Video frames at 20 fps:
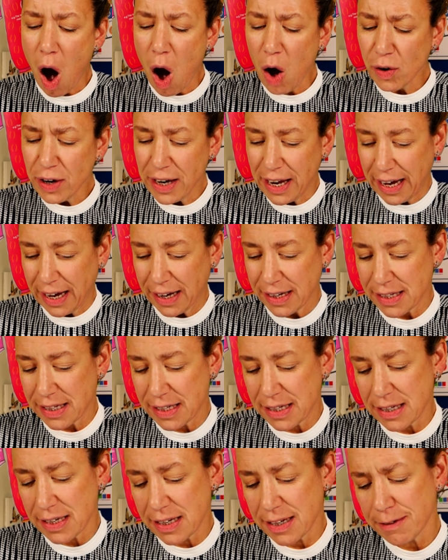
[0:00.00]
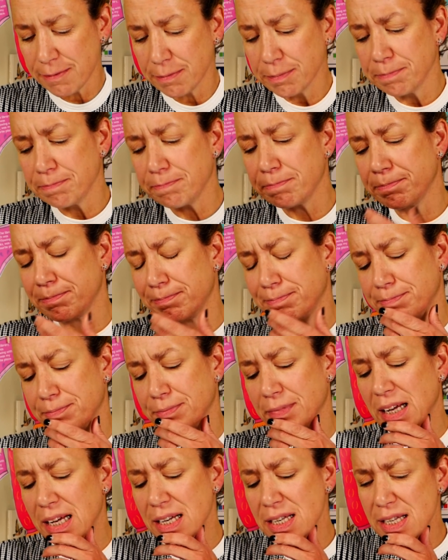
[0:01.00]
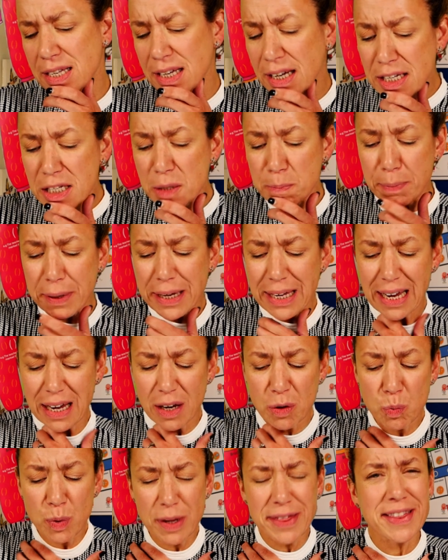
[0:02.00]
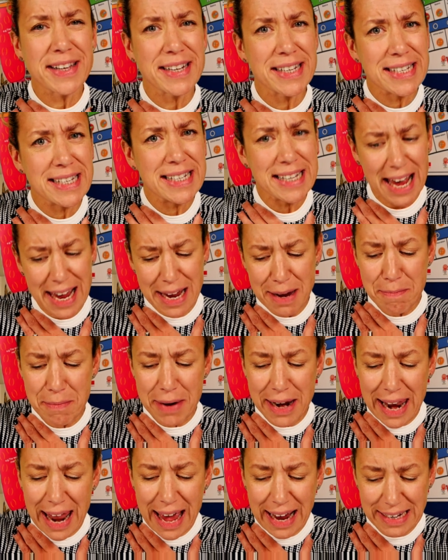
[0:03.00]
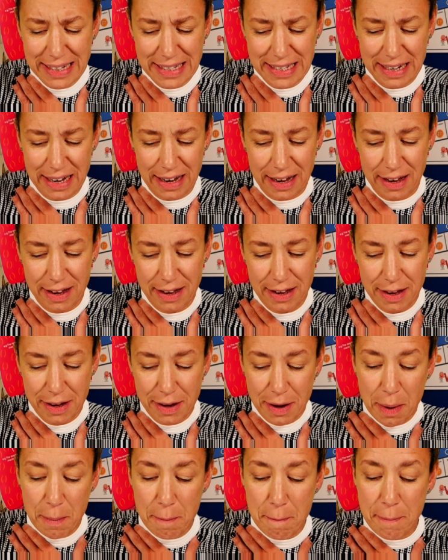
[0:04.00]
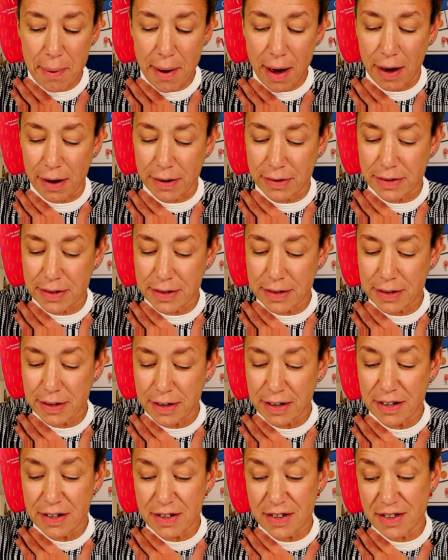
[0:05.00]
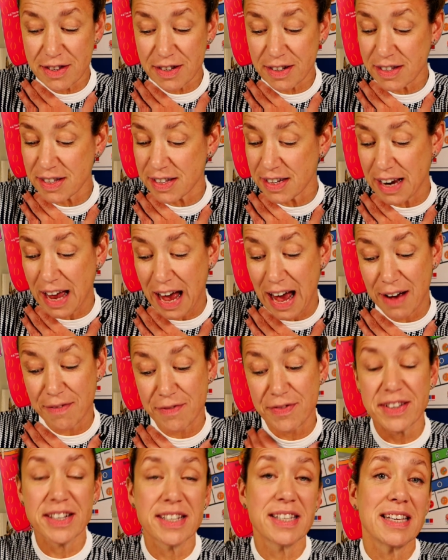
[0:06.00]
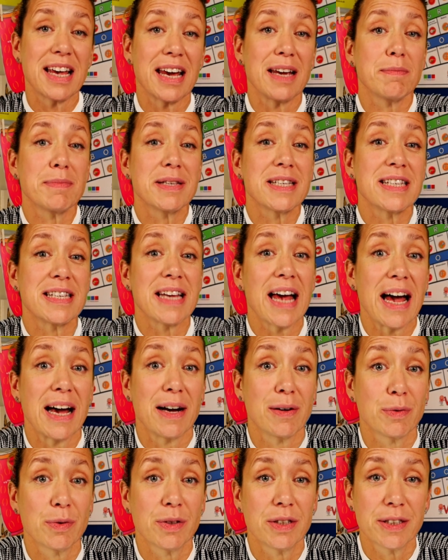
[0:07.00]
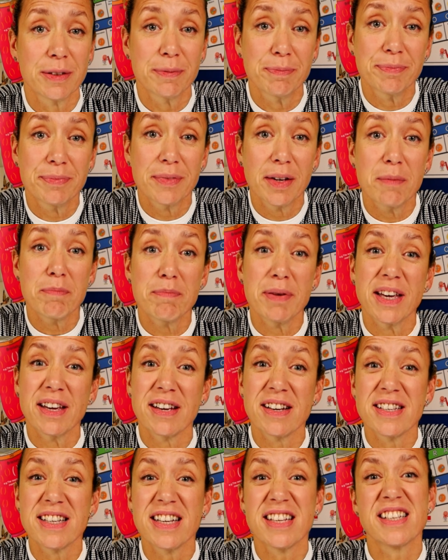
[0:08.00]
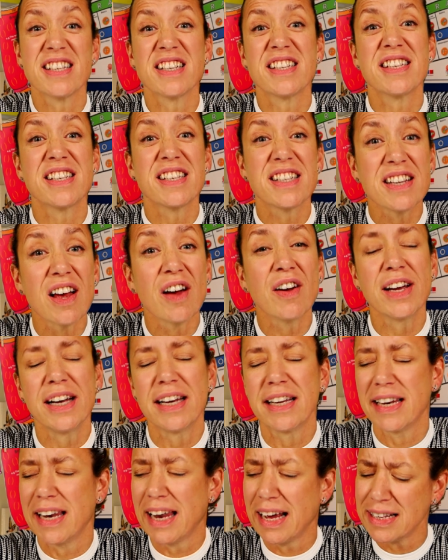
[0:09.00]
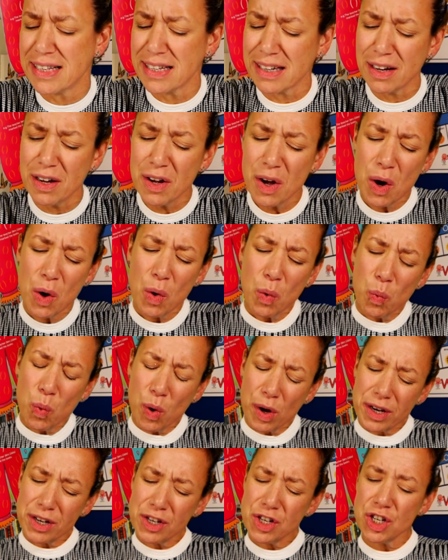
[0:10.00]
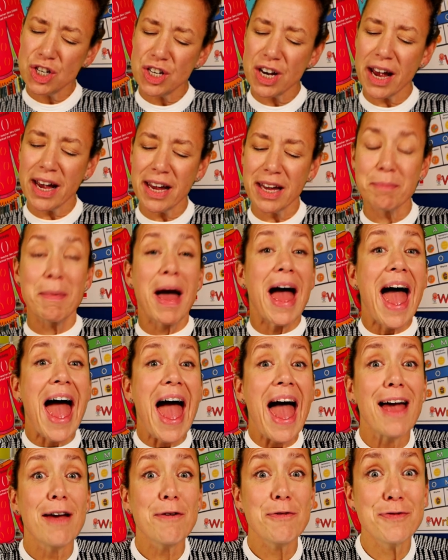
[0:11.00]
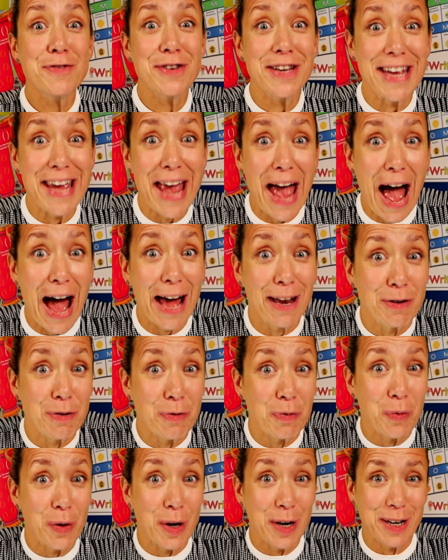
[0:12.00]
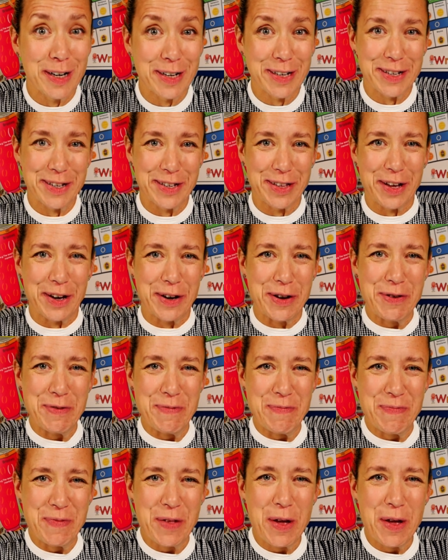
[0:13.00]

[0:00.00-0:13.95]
Honest. Does begin with the same letter, but doesn't have the same sound because it's a silent letter. What a shame. Hefty hand works though.